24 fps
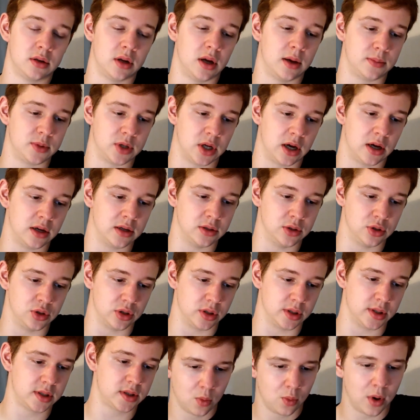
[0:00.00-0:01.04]
up to
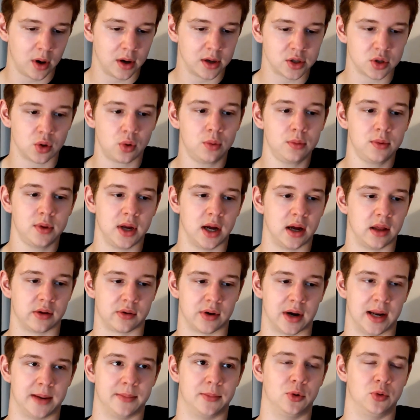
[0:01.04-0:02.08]
hundreds, whereas all the
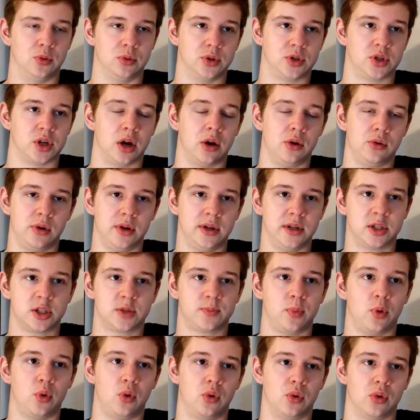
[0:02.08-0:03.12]
other animals only
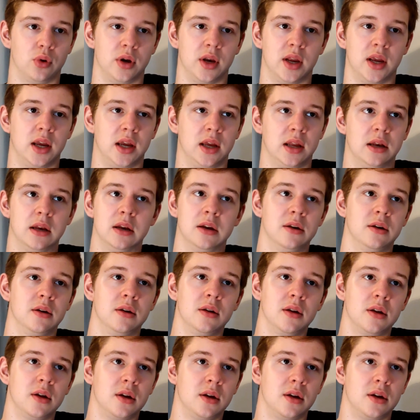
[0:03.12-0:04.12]
spawn in,